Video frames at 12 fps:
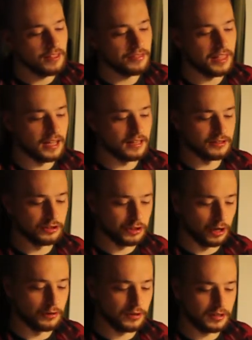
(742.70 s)
There's a
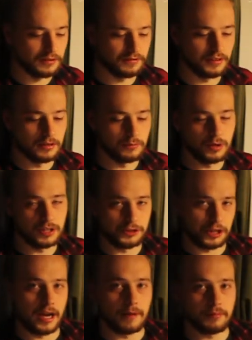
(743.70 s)
joke in the film where
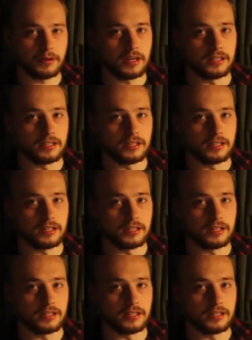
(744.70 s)
Jep